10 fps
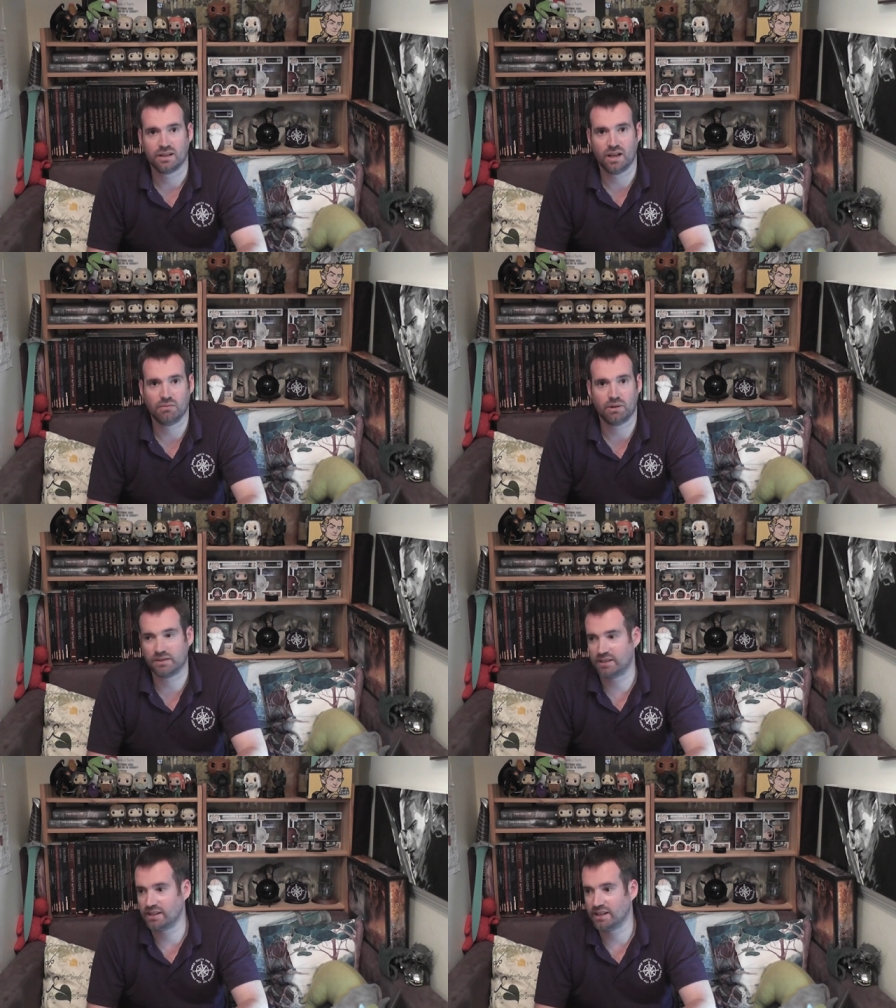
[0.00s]
Um,
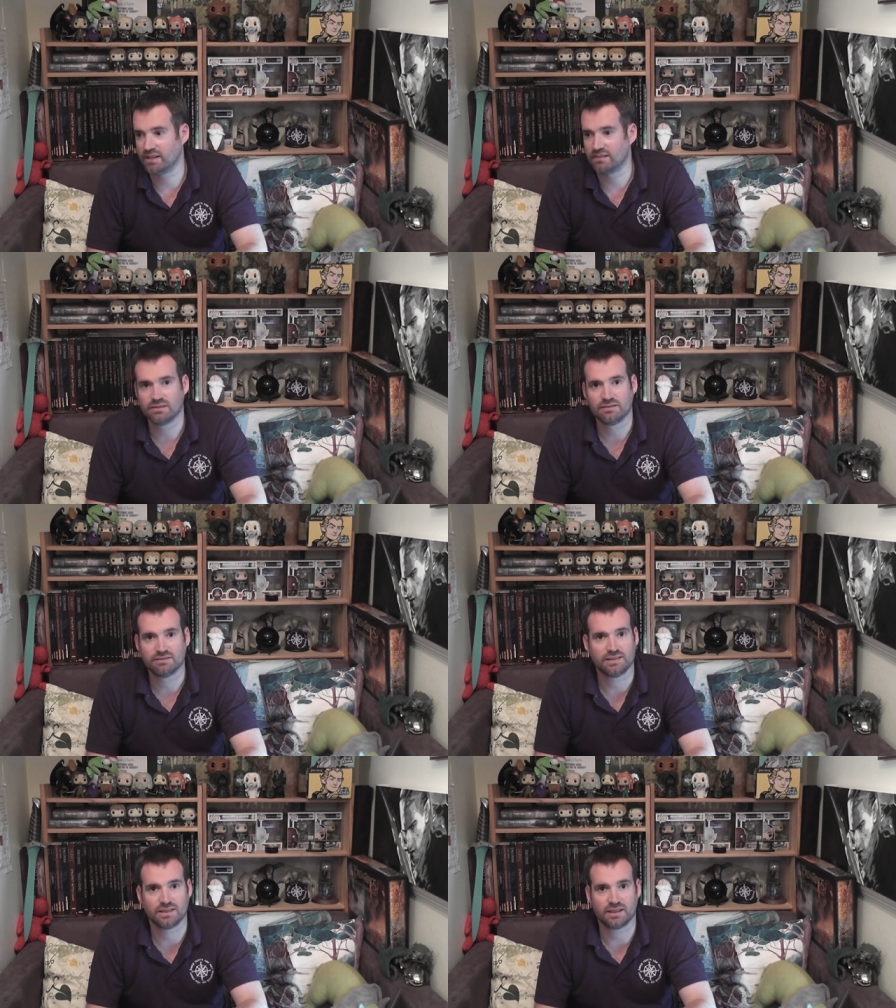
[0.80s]
I'd take that.
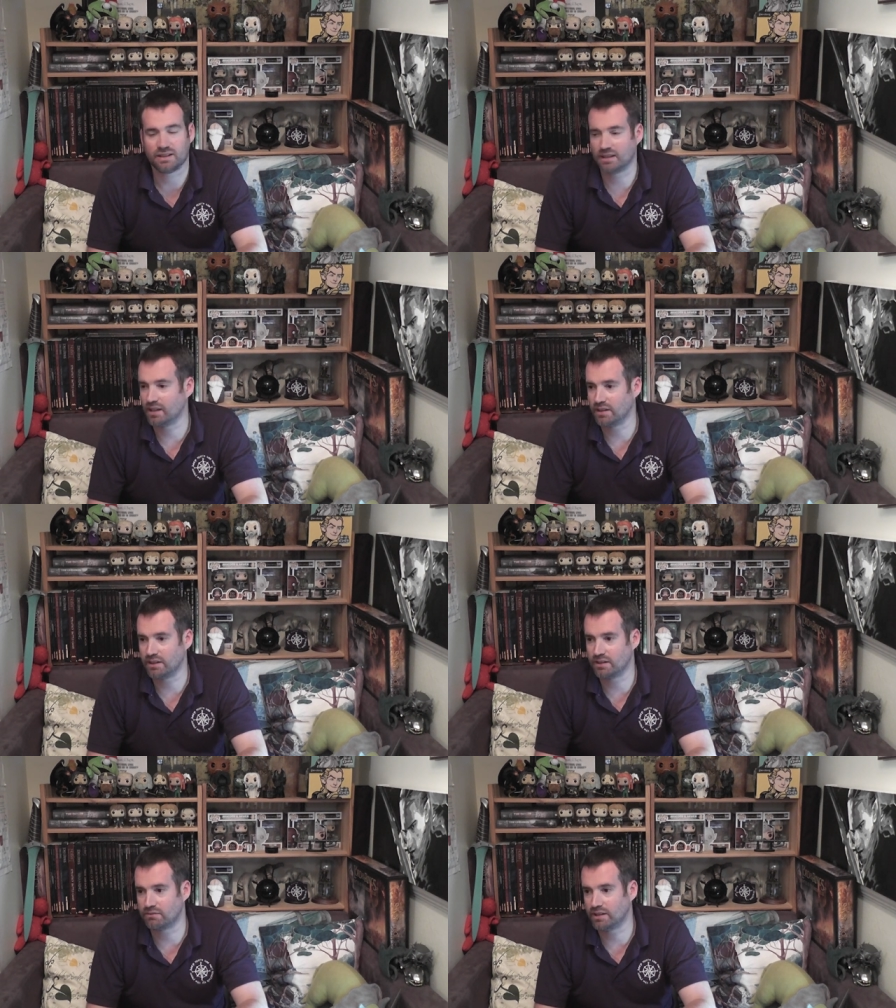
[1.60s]
I, I think I
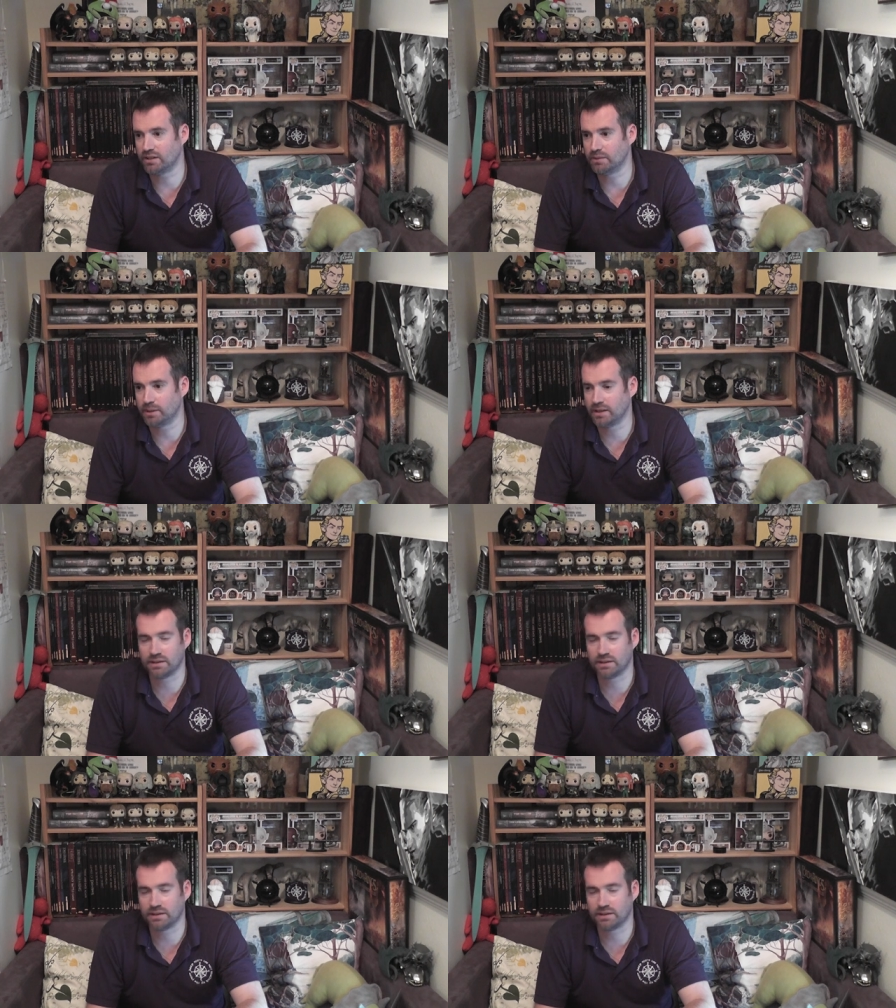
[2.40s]
think at the rate I paint,